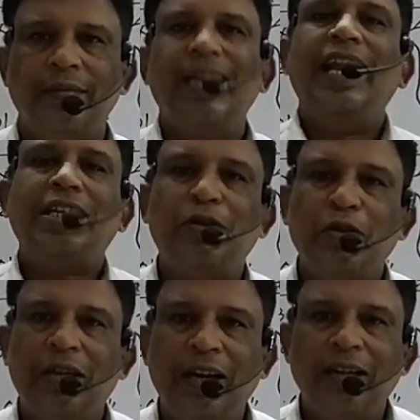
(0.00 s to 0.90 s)
Next we
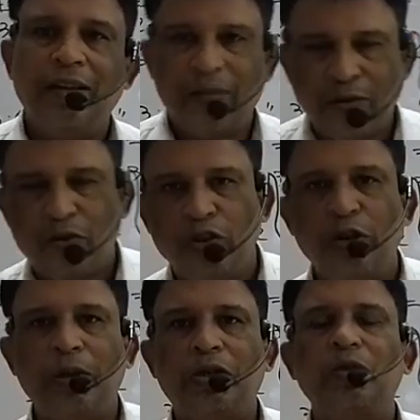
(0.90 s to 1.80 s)
switch
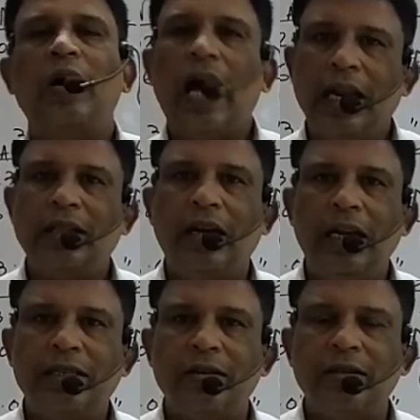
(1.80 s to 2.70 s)
over to another
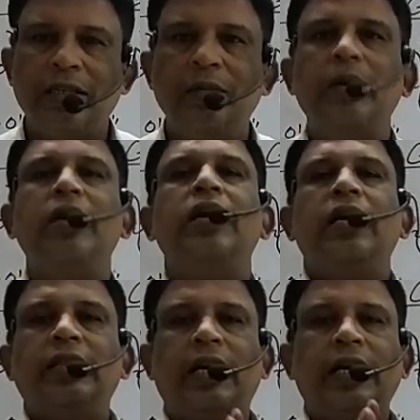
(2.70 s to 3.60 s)

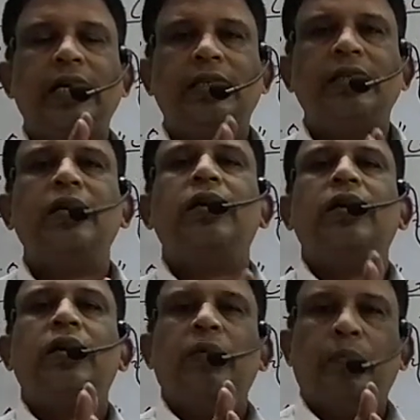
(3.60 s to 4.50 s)
relationship, that
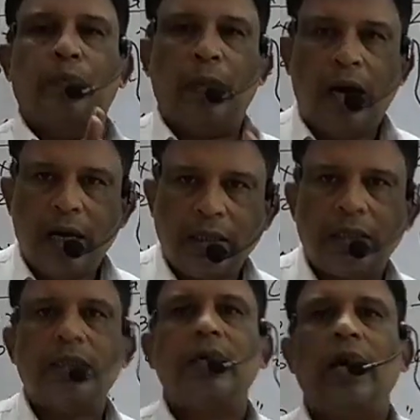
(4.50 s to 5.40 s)
is
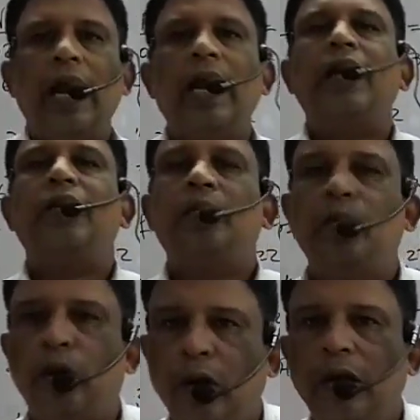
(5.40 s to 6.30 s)
mass and
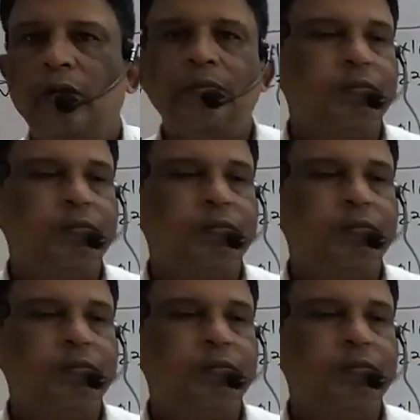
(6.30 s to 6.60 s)
volume.